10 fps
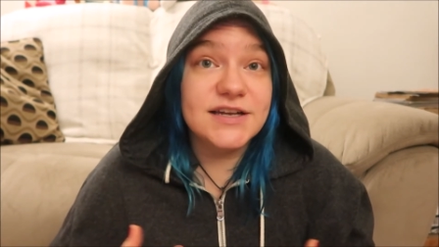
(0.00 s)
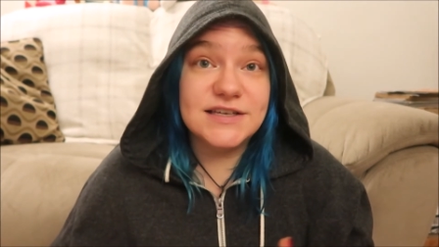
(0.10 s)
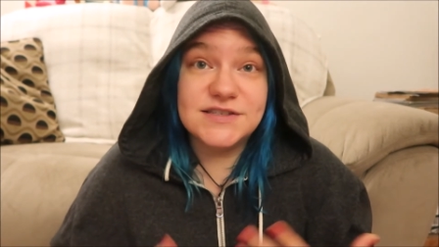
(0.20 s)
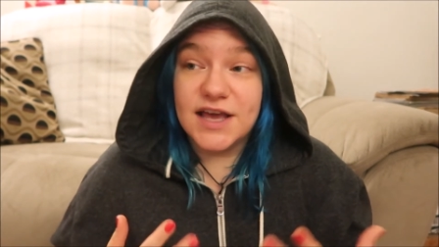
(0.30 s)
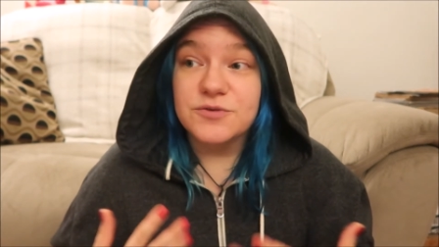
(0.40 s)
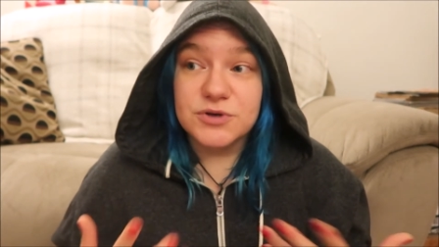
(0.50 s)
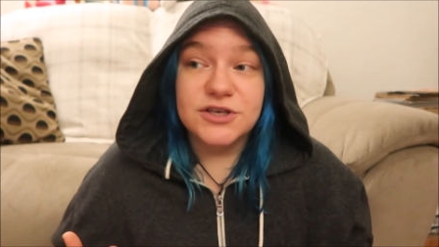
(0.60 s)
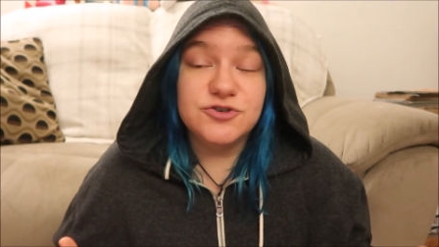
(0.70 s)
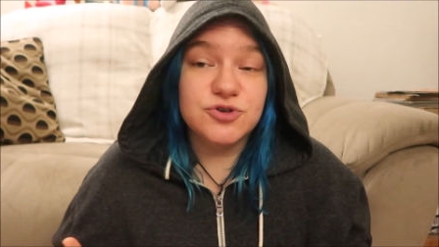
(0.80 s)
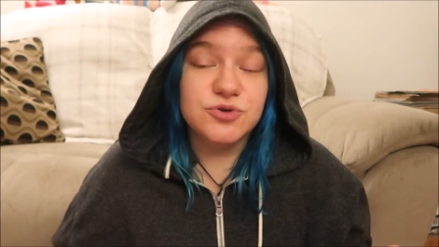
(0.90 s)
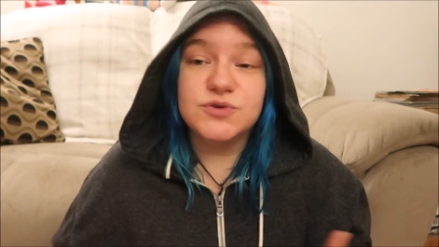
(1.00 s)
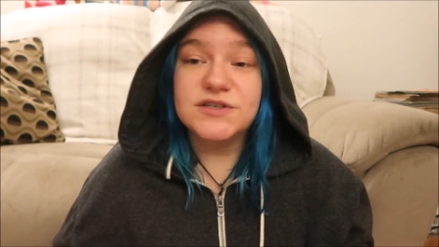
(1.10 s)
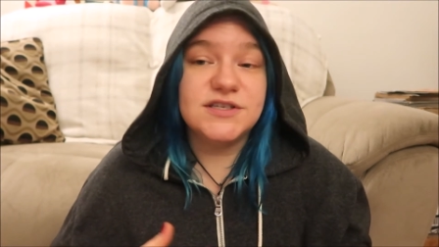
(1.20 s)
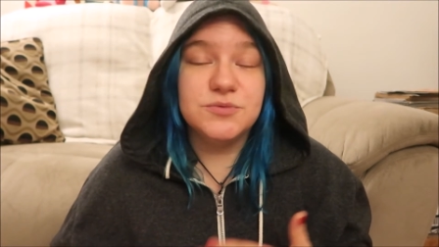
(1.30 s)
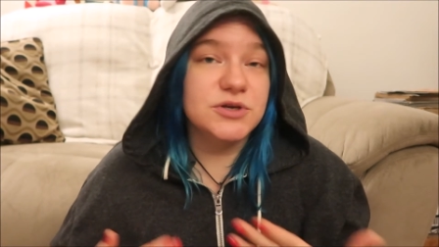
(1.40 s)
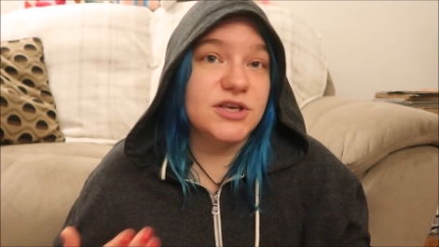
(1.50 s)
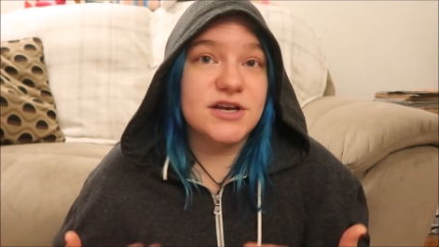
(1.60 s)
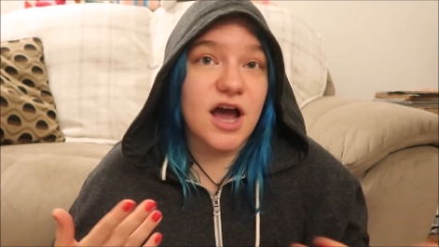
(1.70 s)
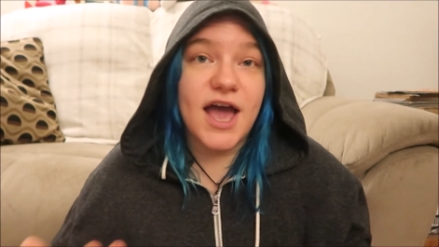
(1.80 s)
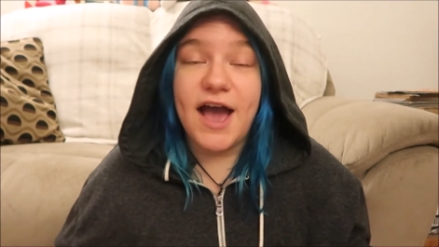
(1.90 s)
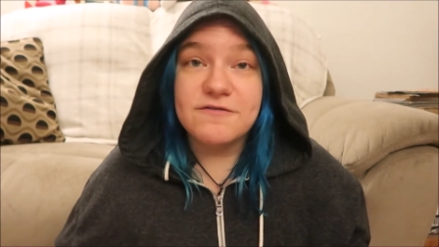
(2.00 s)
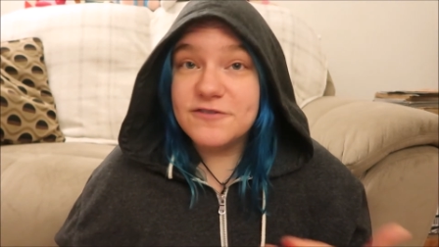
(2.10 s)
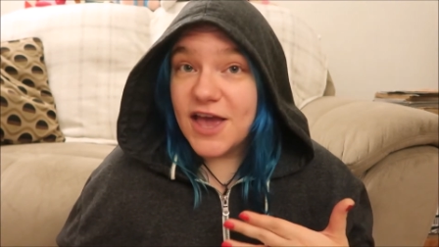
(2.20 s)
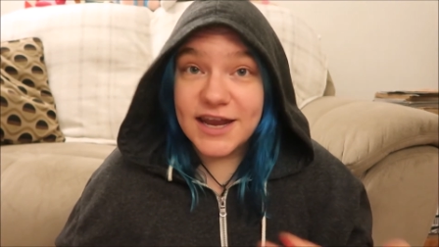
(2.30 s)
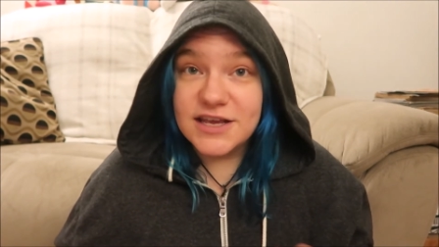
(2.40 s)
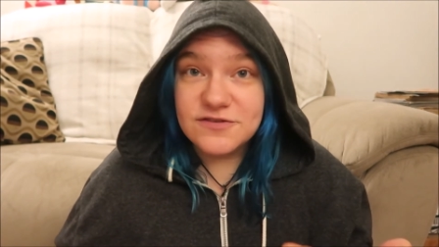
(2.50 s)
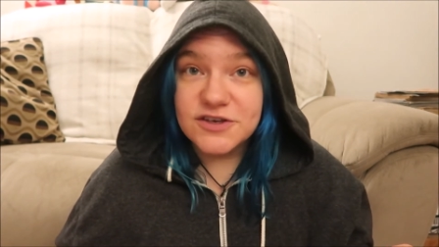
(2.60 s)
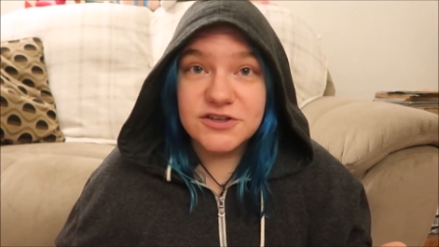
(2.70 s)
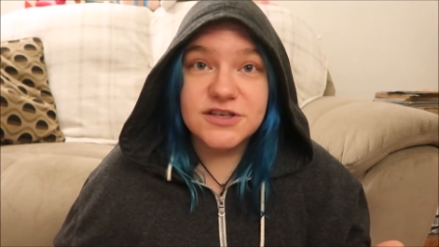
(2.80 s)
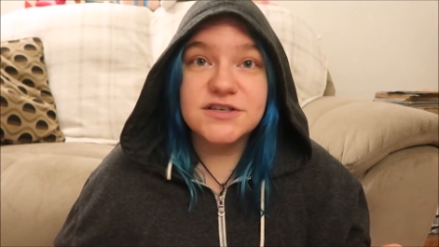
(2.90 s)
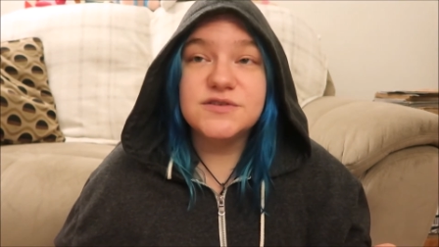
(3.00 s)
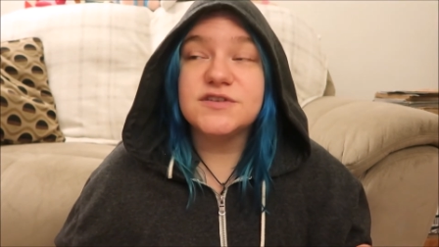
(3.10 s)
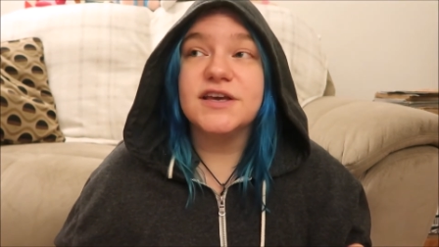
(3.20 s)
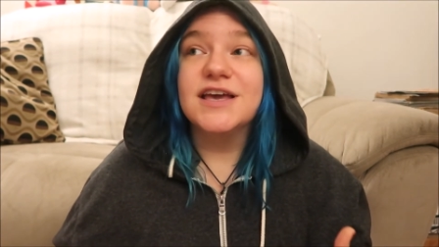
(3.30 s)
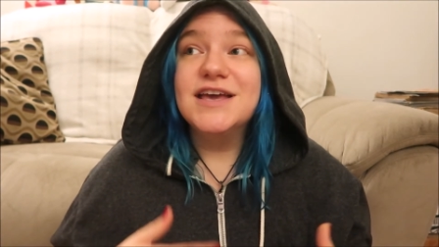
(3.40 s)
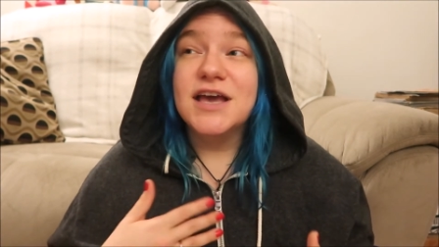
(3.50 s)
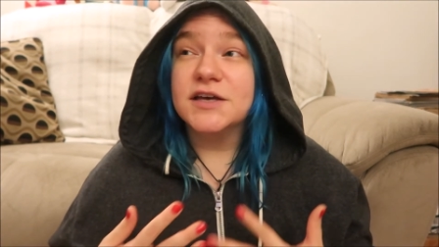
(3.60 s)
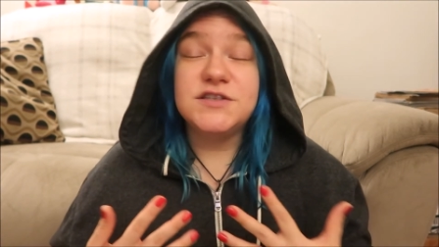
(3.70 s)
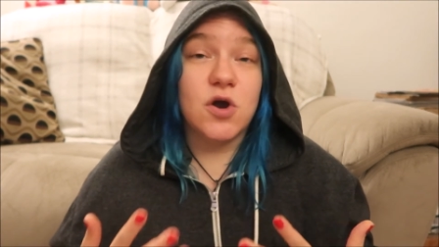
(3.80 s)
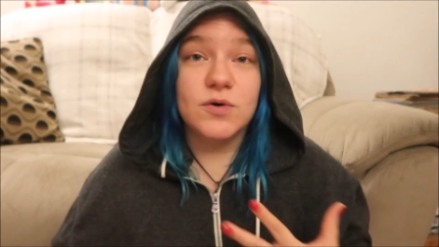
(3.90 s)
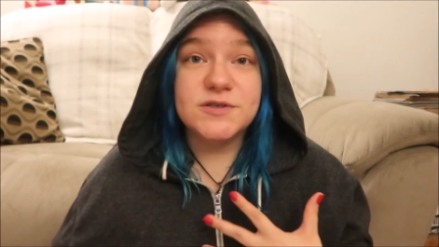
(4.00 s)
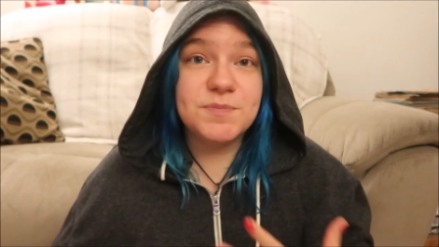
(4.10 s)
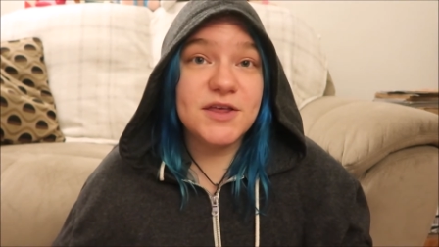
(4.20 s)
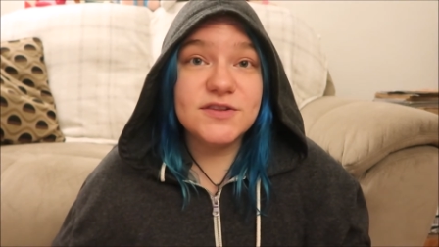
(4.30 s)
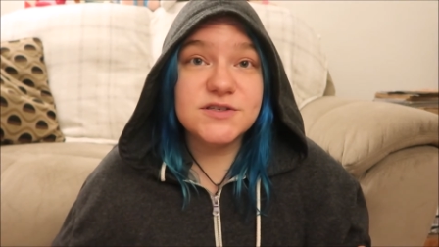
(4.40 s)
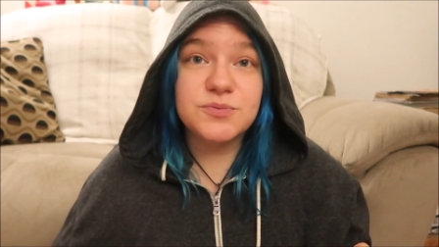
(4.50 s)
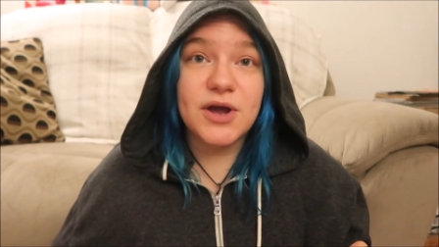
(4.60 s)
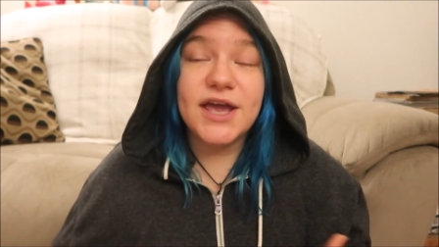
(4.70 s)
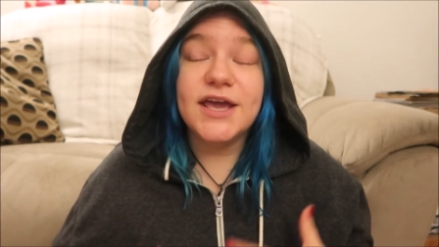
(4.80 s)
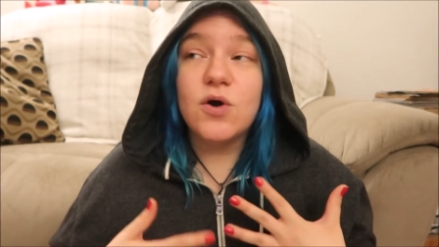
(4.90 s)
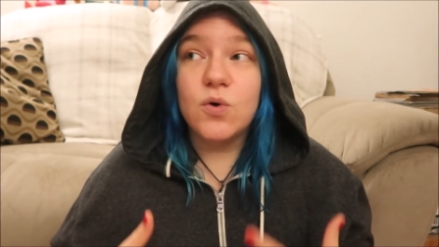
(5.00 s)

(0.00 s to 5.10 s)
Is that really true? Does he really not have any feelings? Like, has he always been this way?